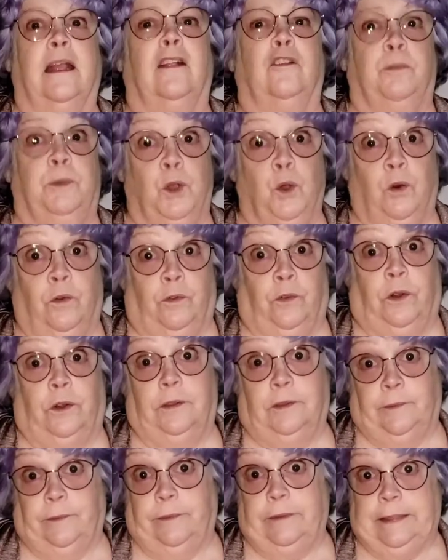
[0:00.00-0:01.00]
it's
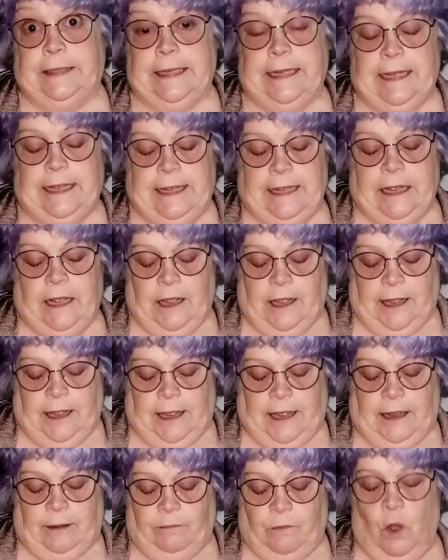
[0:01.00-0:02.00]
beautiful.
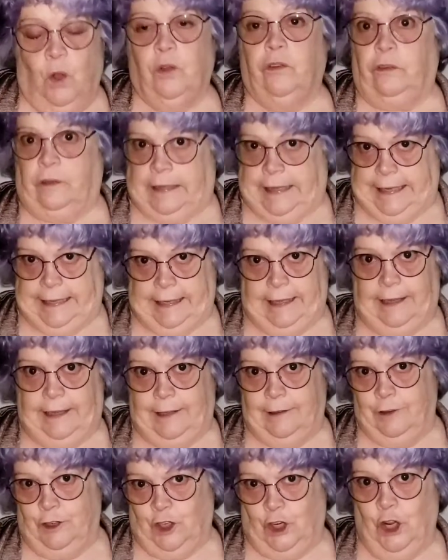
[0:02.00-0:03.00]
And
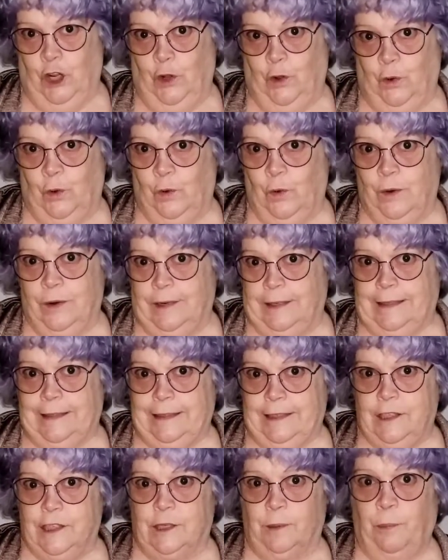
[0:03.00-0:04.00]
mostly to
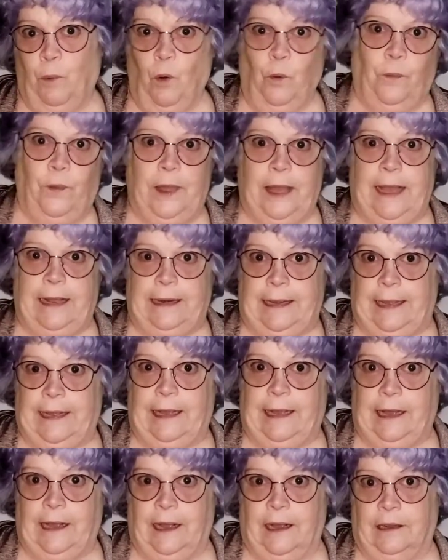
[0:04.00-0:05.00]
support the
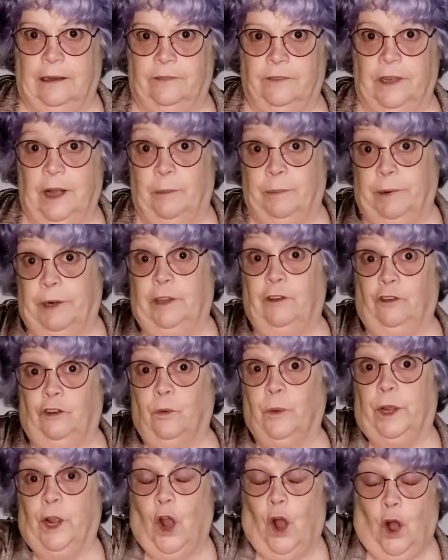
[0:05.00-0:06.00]
idea of companies
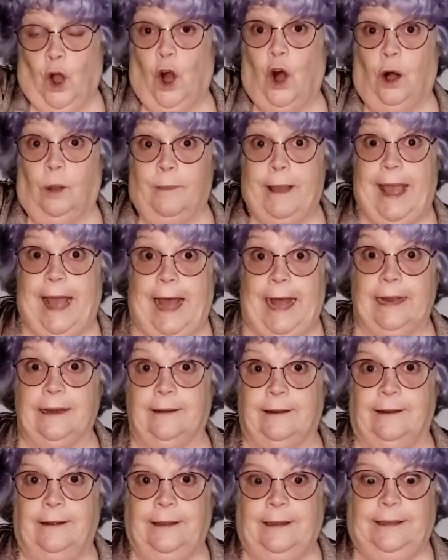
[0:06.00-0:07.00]
doing all
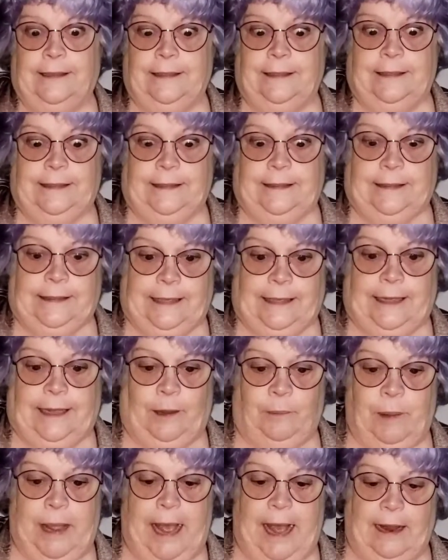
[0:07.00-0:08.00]
matte
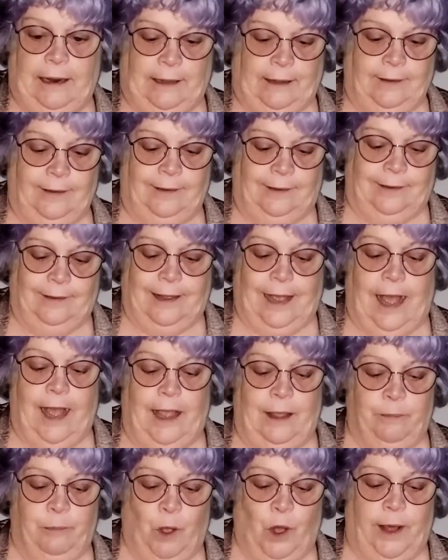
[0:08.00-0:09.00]
palettes,
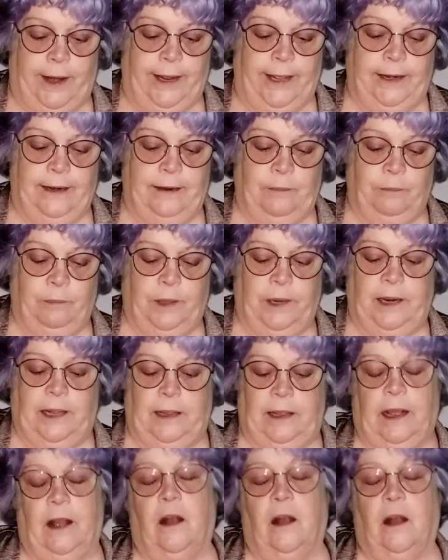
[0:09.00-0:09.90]
I bought it. But